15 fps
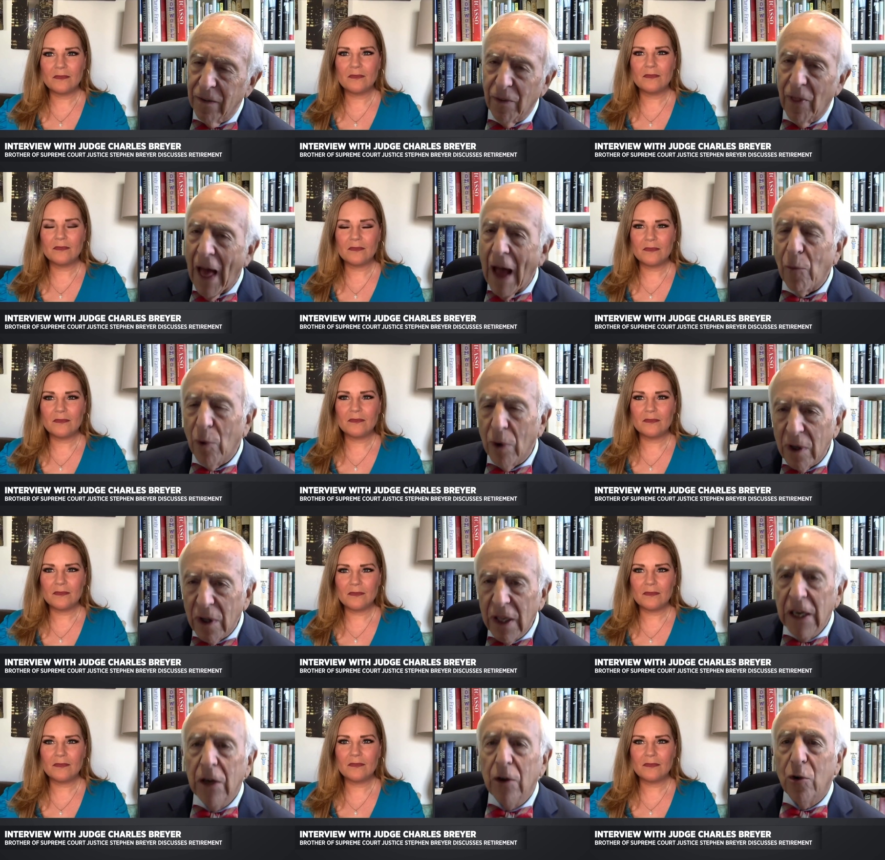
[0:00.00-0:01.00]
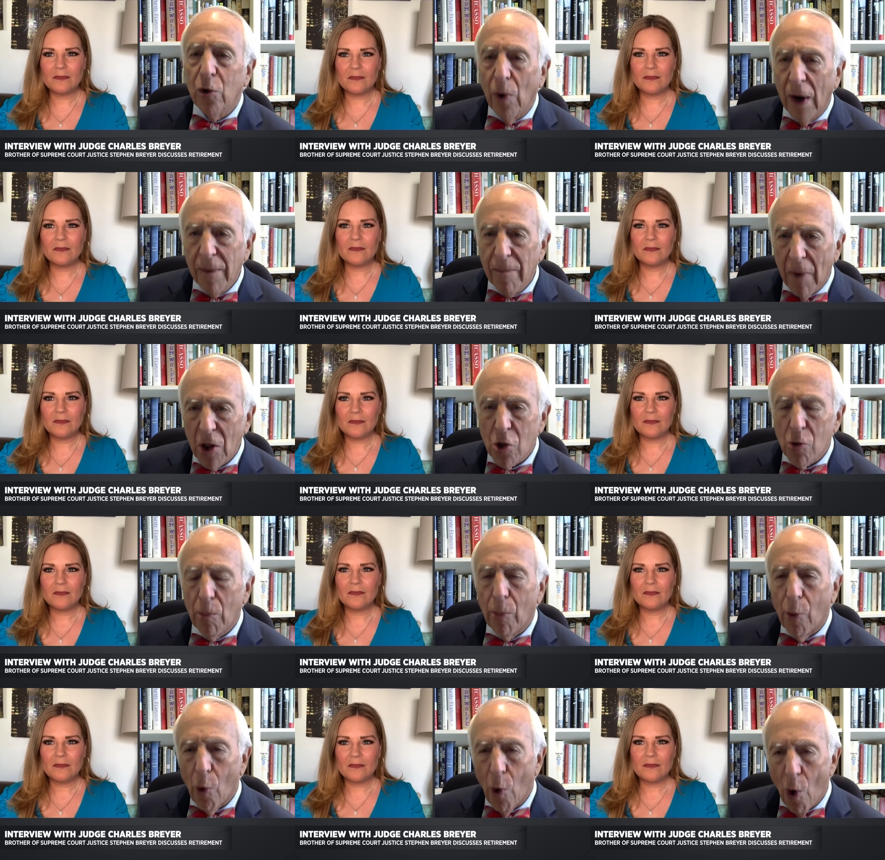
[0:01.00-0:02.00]
Speaker 1: that will lead to a much
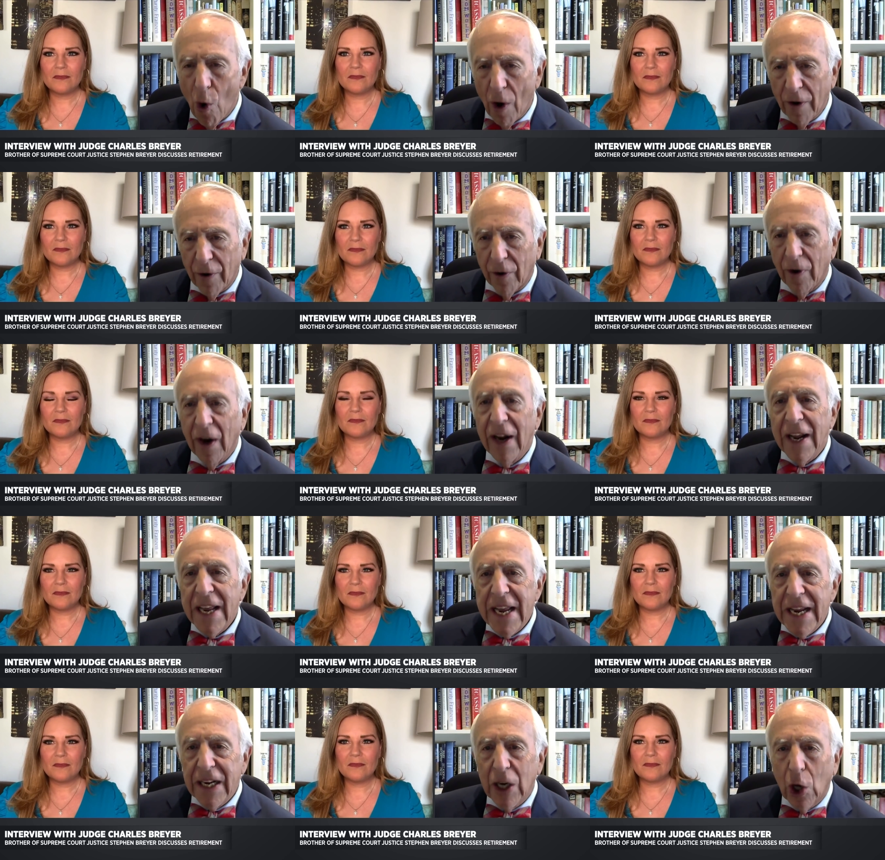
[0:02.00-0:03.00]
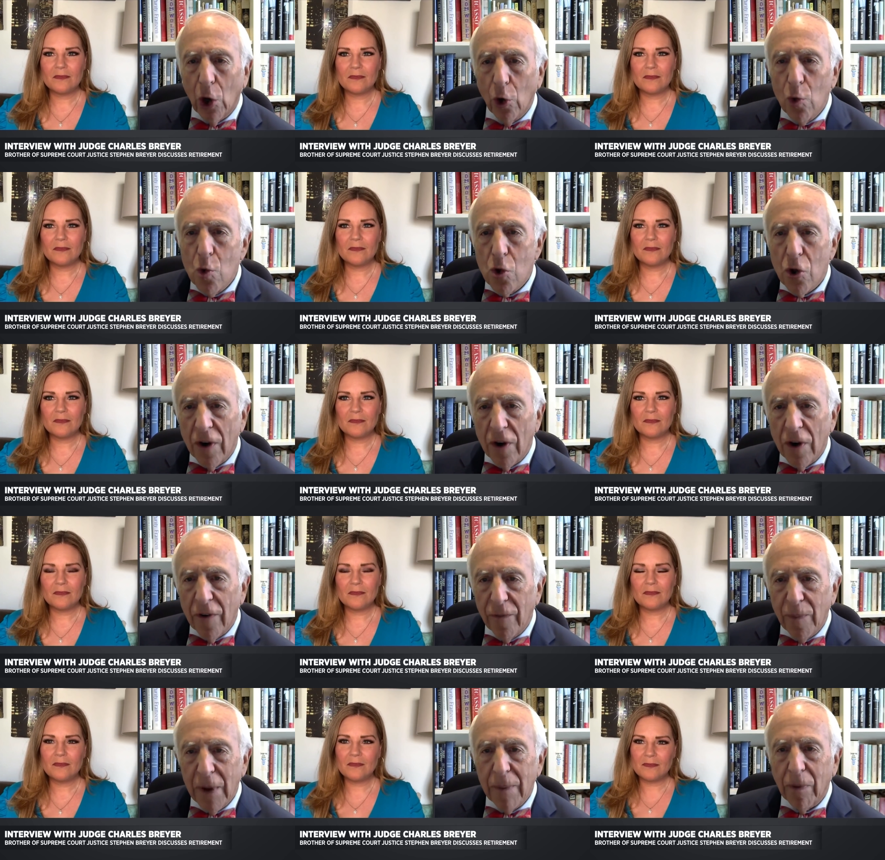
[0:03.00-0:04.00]
broader inclusion of
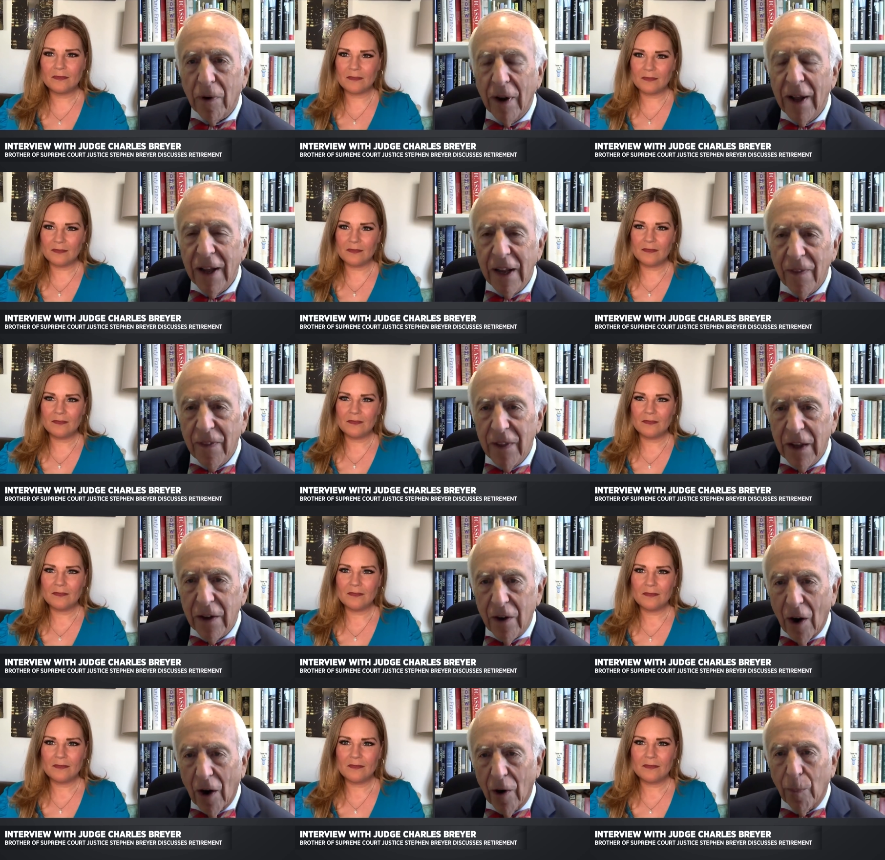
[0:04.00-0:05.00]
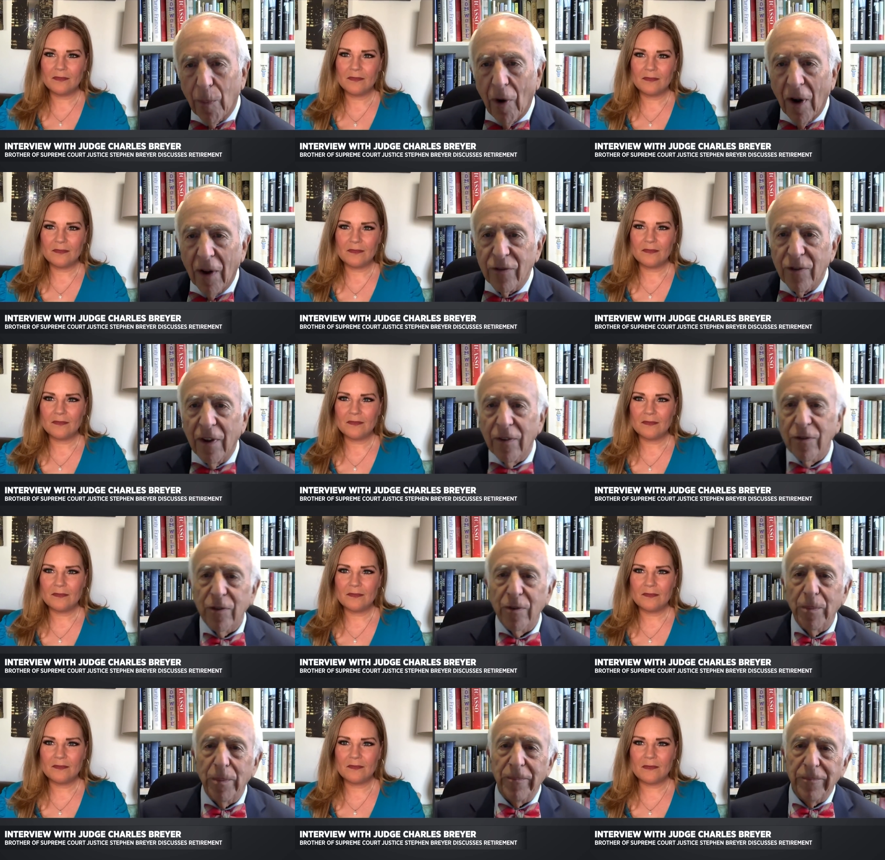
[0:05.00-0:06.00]
people in the entire process.
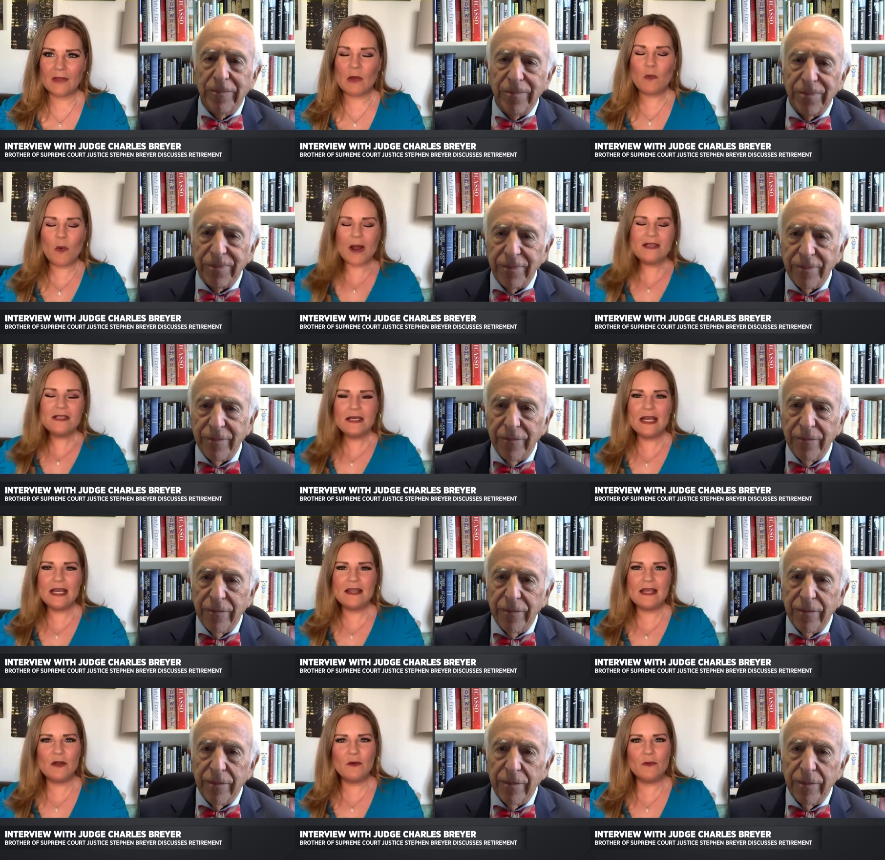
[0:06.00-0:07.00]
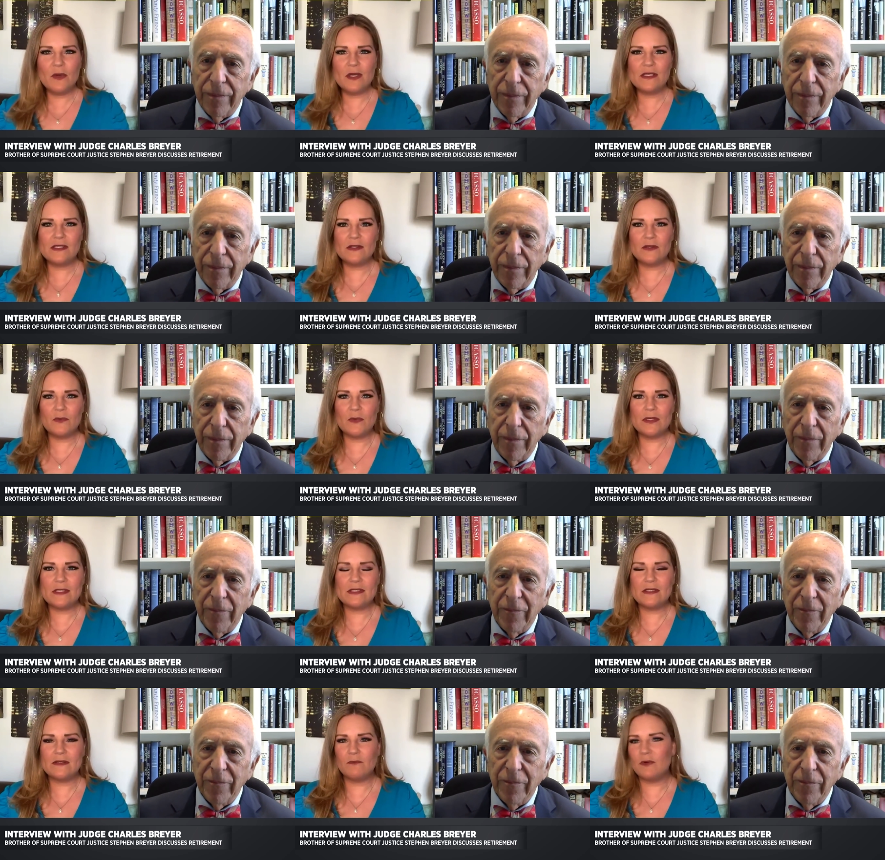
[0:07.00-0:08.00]
Speaker 2: And what did he think was was
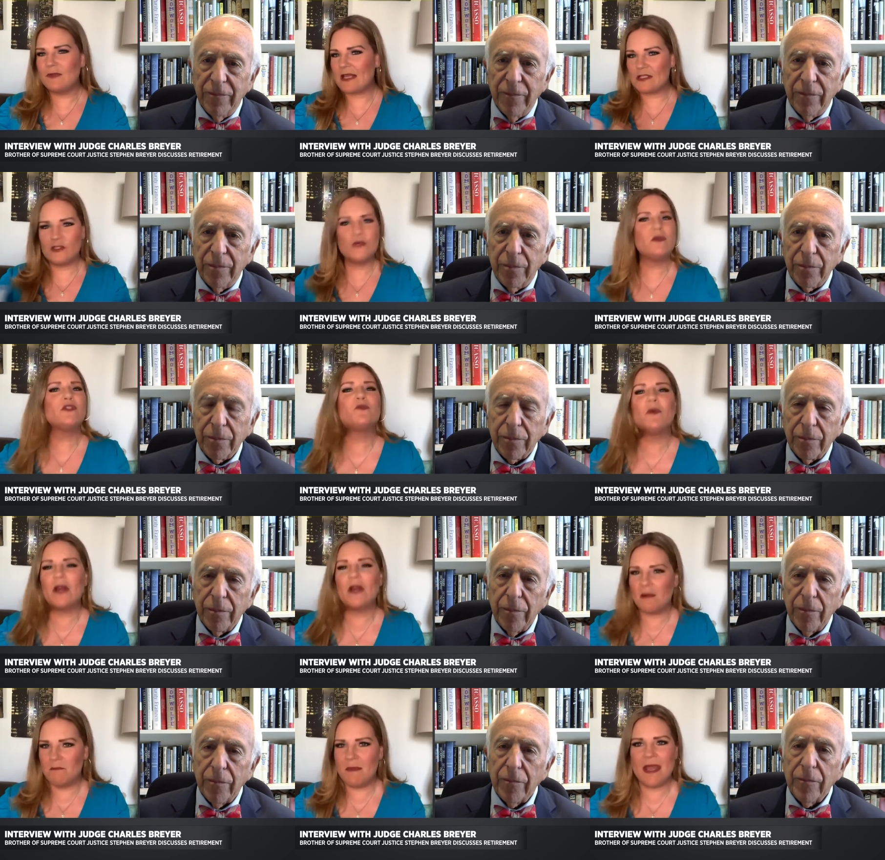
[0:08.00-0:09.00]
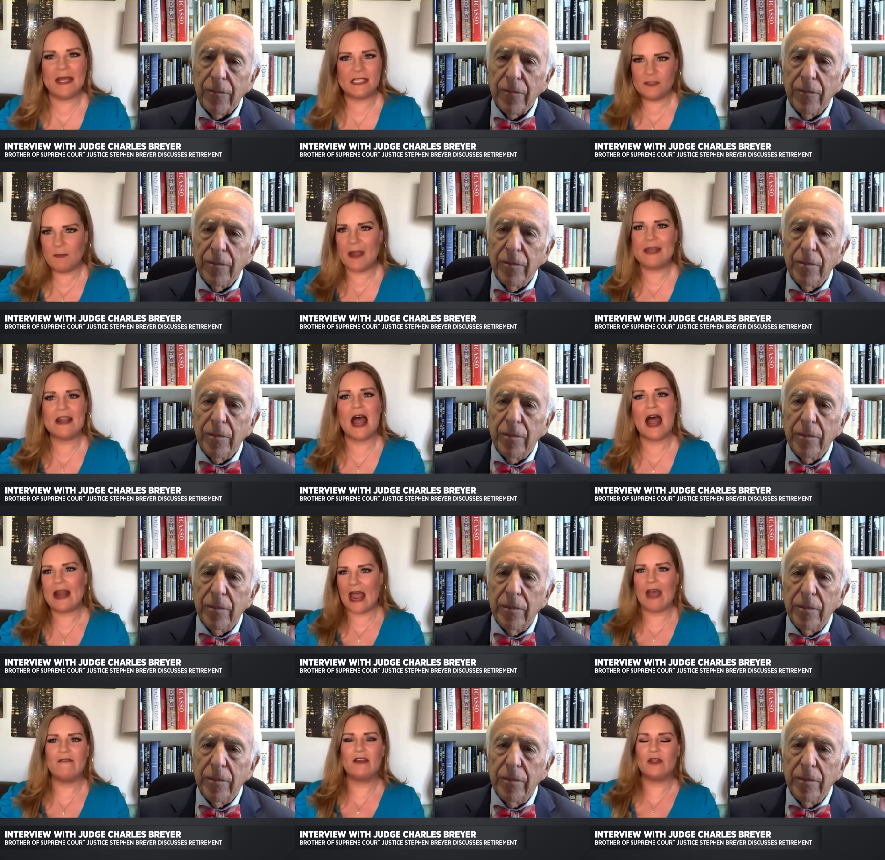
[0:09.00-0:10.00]
that students were going to miss by not having
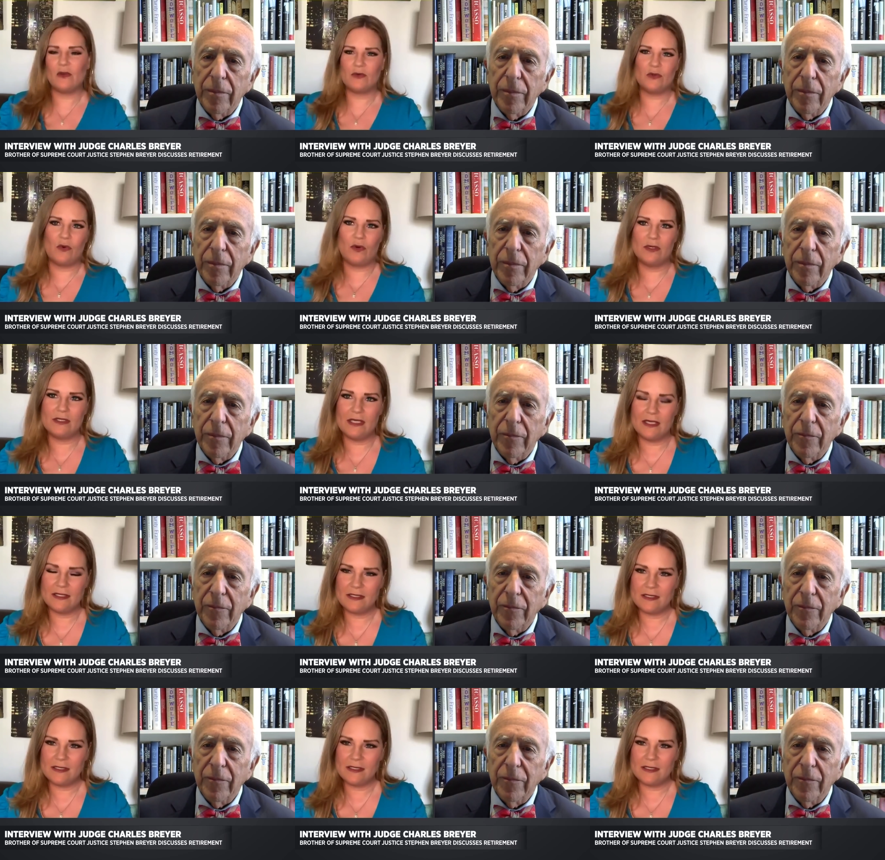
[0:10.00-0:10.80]
those courses?